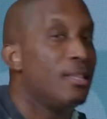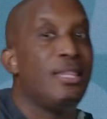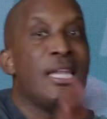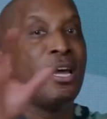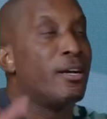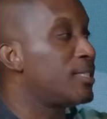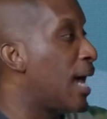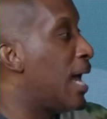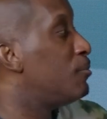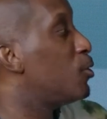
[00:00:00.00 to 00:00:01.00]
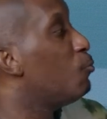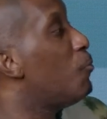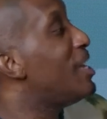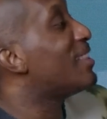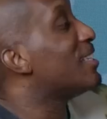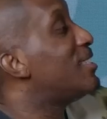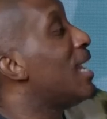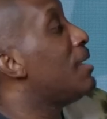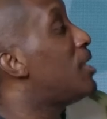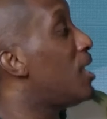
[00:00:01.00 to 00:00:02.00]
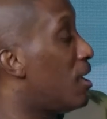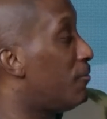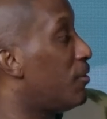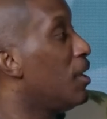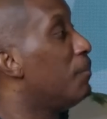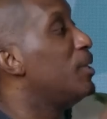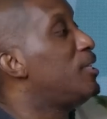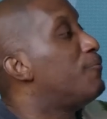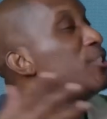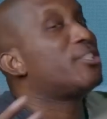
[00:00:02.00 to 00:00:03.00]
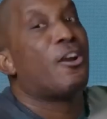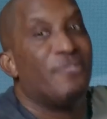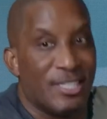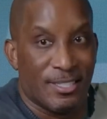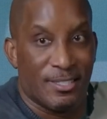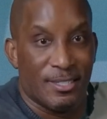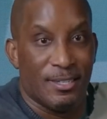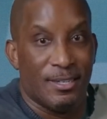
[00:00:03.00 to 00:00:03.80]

Then there are times where we got the same gift, but different services.